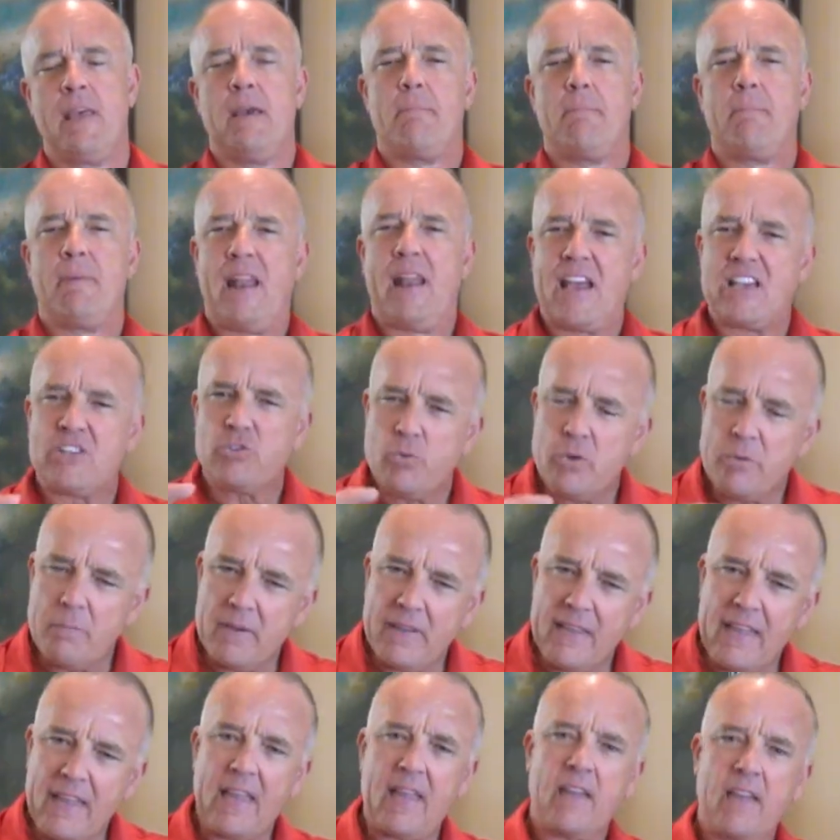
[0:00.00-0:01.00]
But as we
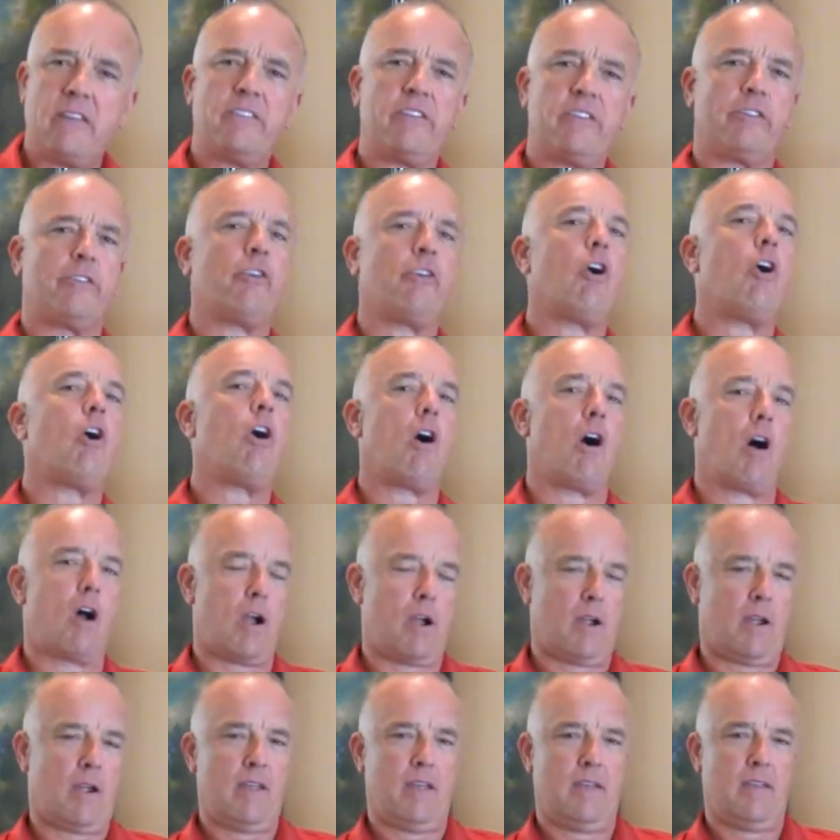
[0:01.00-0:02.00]
began to
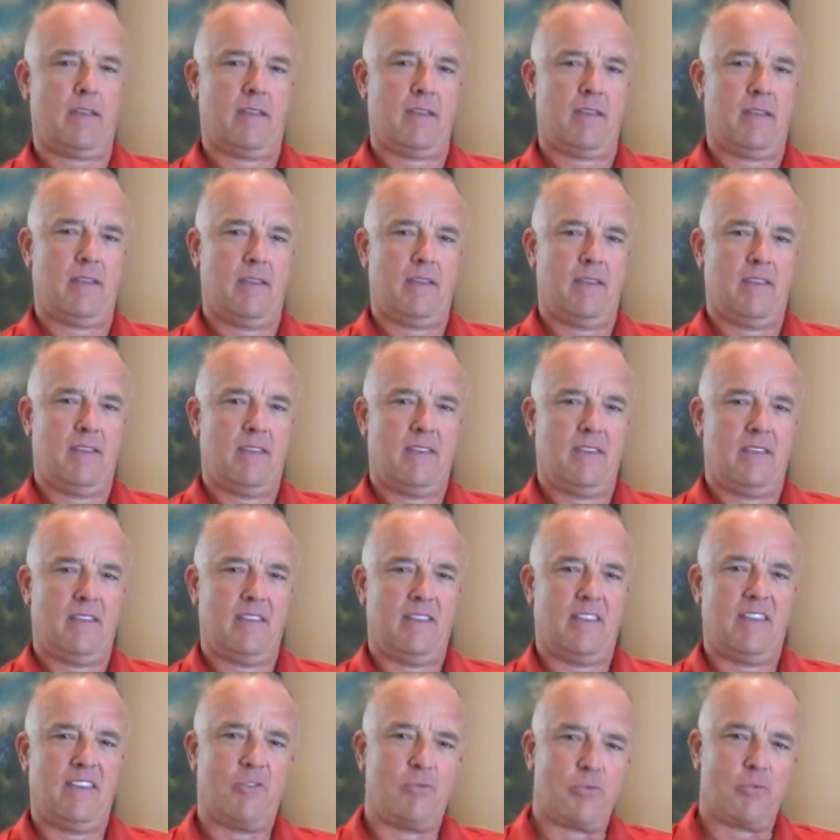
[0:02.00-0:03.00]
talk,
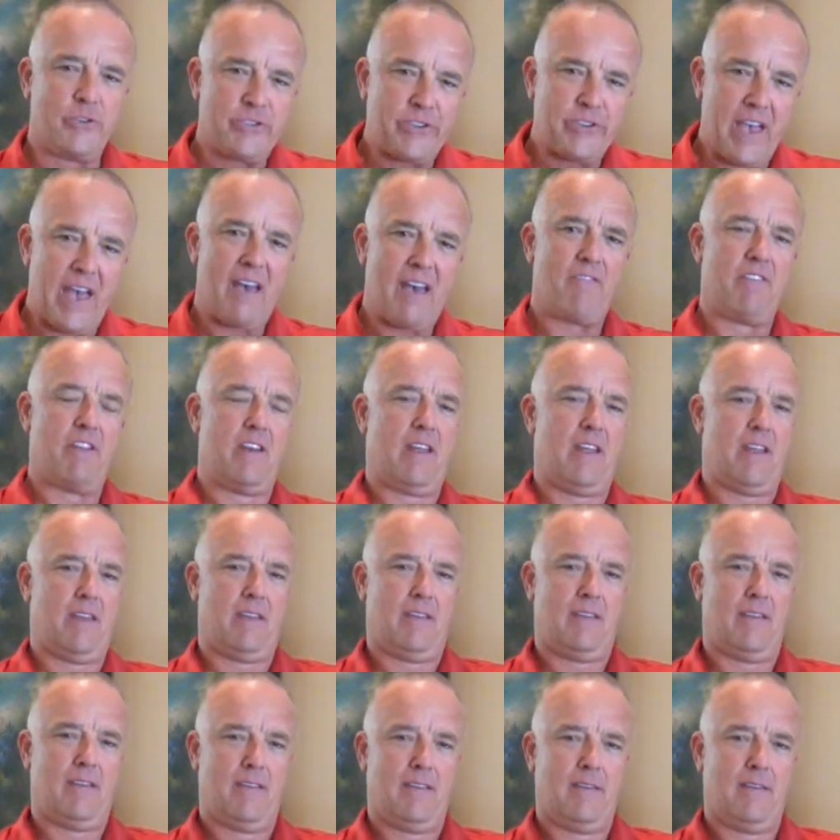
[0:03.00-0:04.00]
it was evident
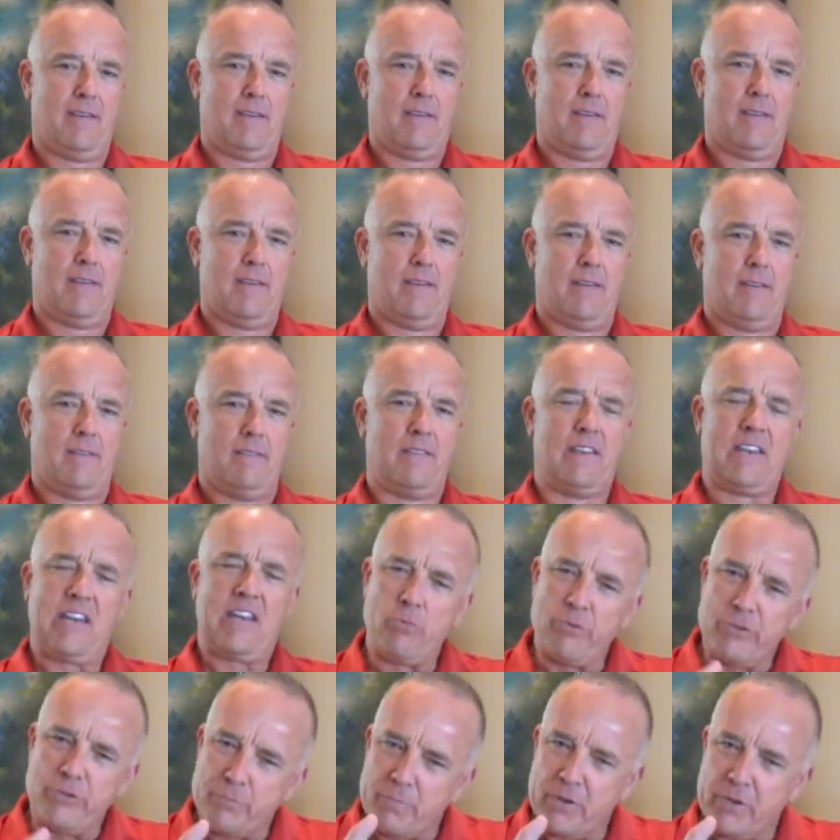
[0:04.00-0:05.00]
that he
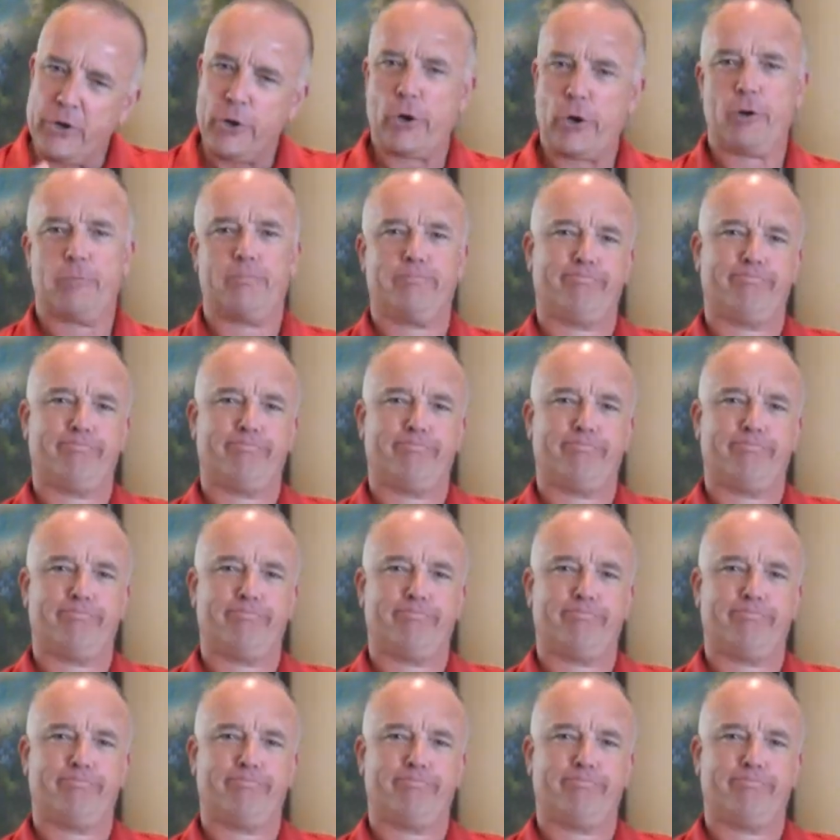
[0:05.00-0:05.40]
was bitter.